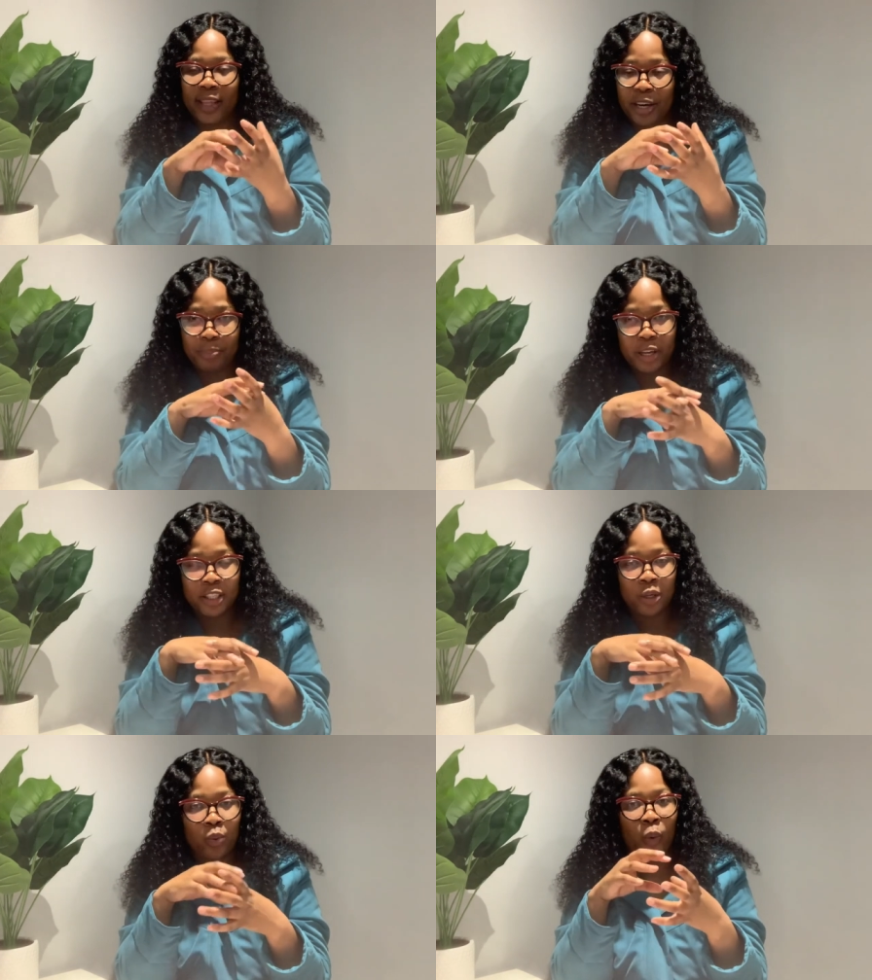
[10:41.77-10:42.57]
that
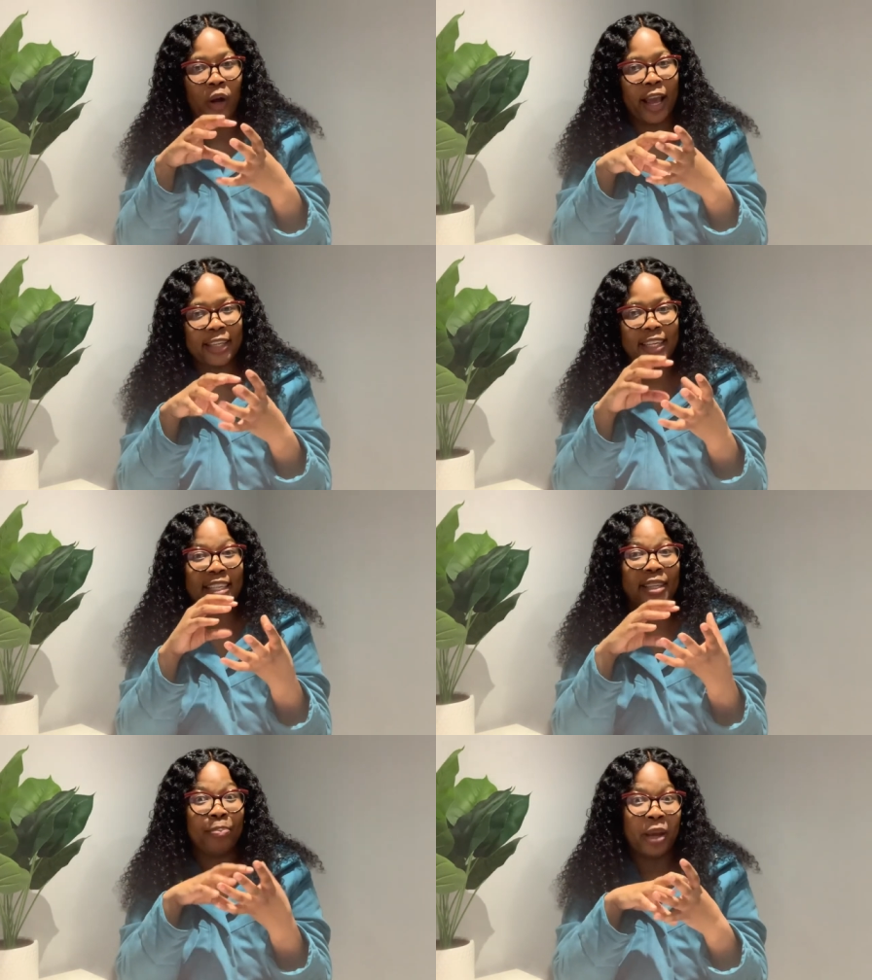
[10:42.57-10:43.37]
person will act
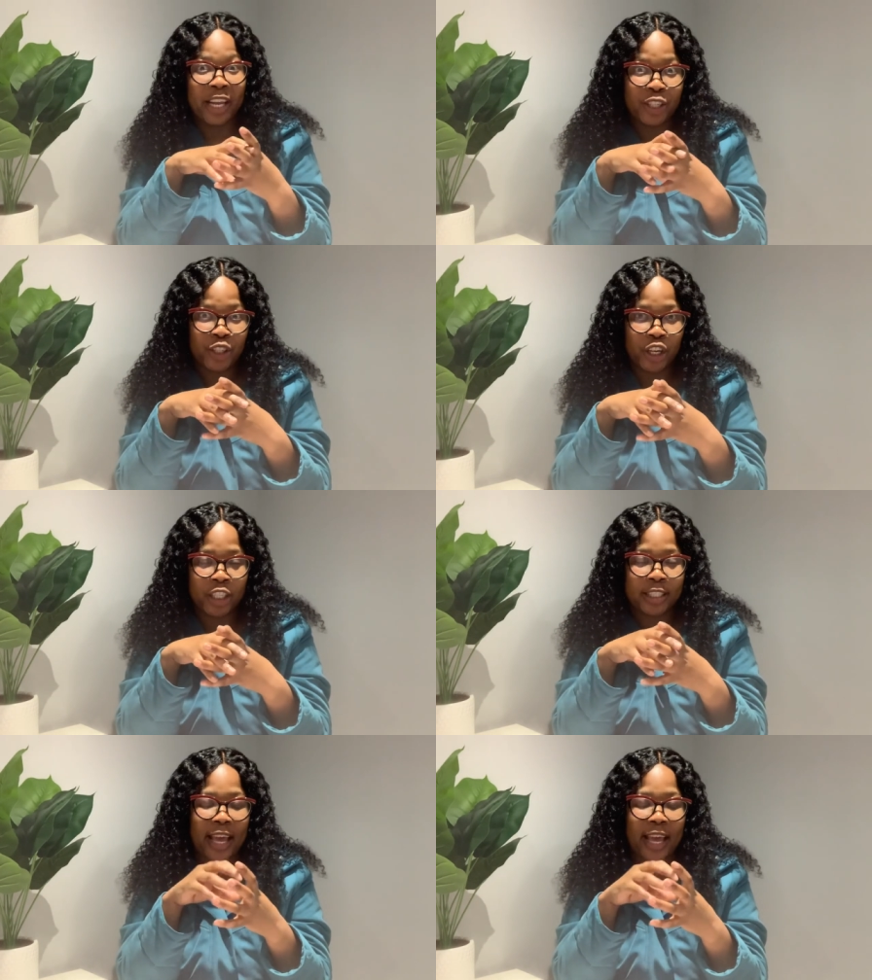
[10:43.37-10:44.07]
as a patient